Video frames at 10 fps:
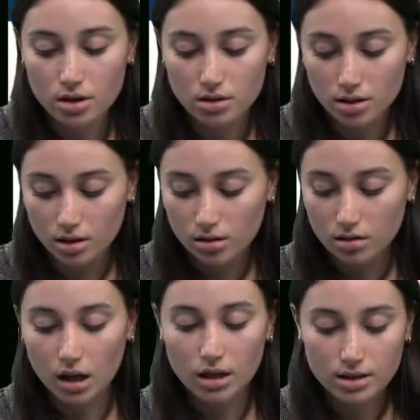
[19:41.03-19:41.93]

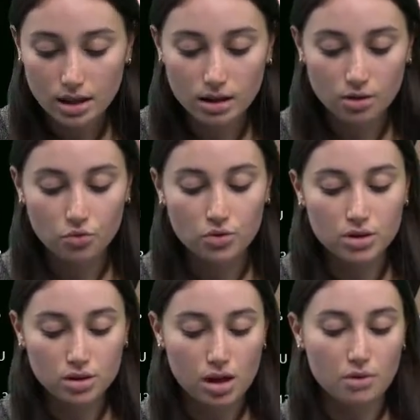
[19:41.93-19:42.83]
article, and then if we
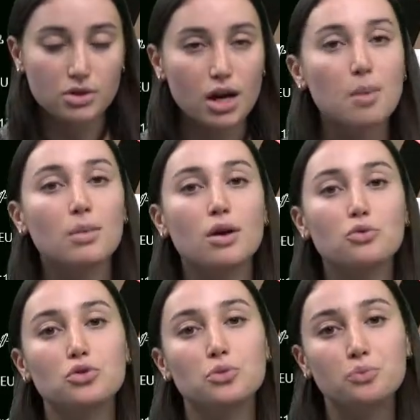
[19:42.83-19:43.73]
still have time
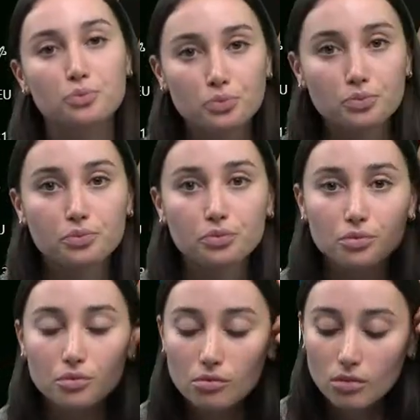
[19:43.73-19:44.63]
left,
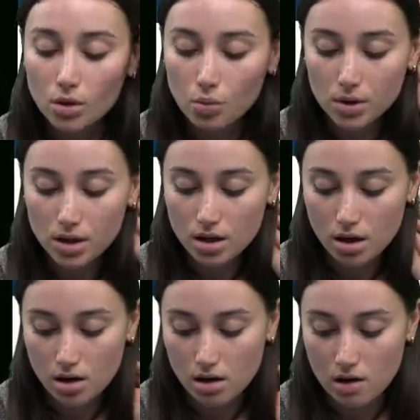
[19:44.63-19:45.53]
we
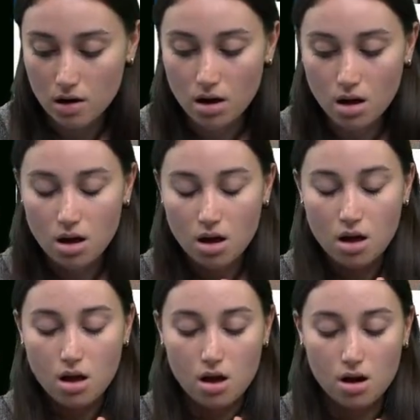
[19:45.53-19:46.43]
are
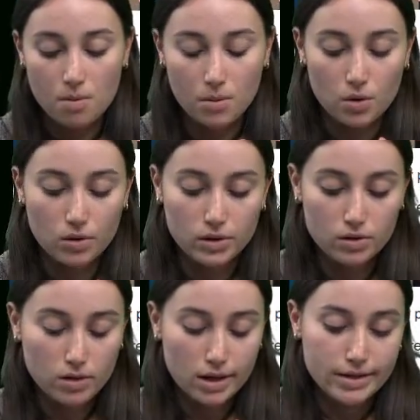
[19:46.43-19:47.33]
going
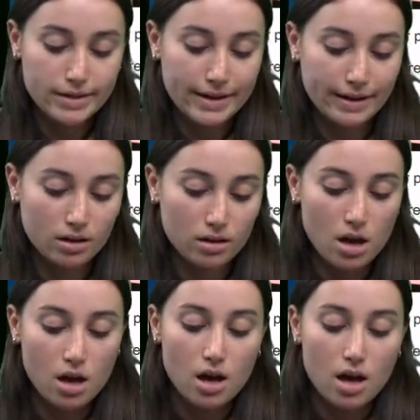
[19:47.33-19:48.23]
to look at the second.
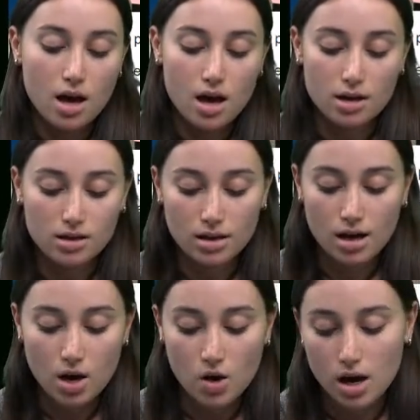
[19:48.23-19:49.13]
And
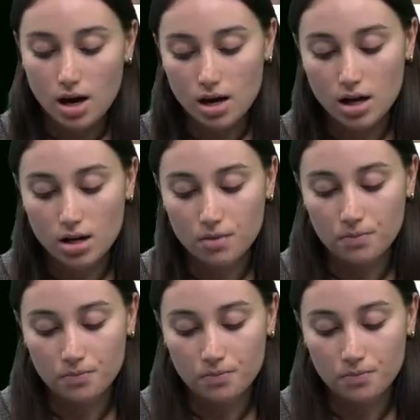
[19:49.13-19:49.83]
now I